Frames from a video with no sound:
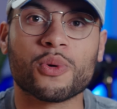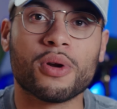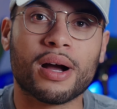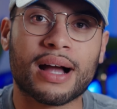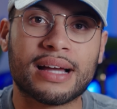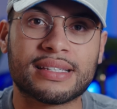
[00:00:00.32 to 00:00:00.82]
going
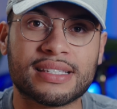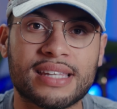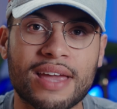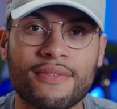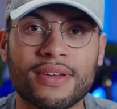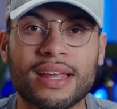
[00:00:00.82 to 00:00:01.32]
on, guys? It's
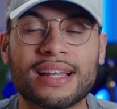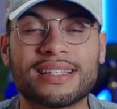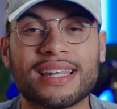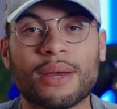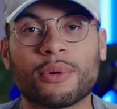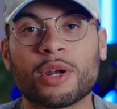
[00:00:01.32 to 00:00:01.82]
David, and
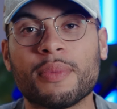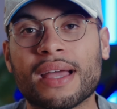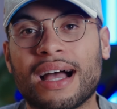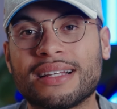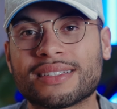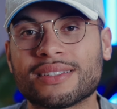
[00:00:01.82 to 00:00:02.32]
today we're going to be
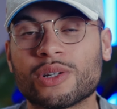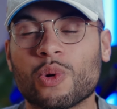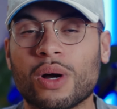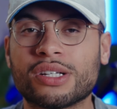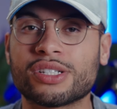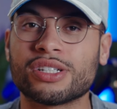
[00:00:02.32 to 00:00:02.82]
asking the
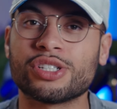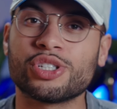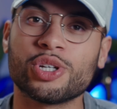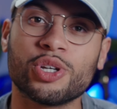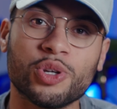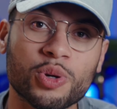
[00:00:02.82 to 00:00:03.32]
question,
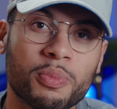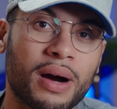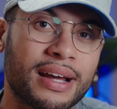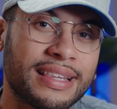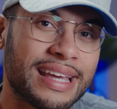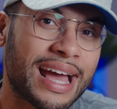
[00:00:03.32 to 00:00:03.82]
should you
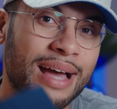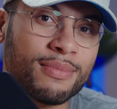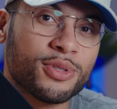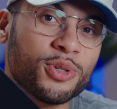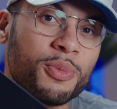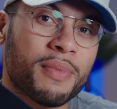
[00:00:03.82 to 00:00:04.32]
buy the
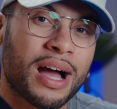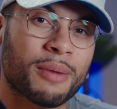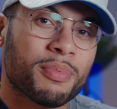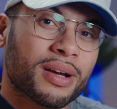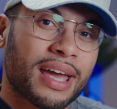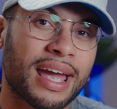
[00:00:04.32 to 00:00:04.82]
M2
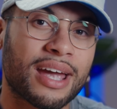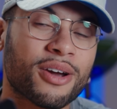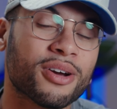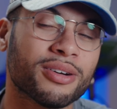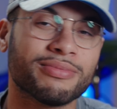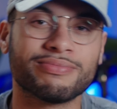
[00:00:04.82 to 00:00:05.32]
MacBook
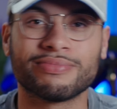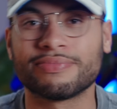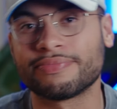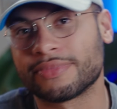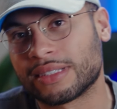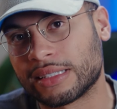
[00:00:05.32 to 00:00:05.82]
Air?
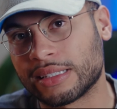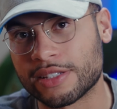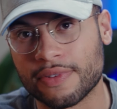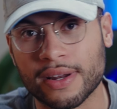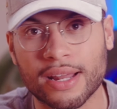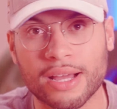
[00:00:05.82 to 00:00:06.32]
Let's find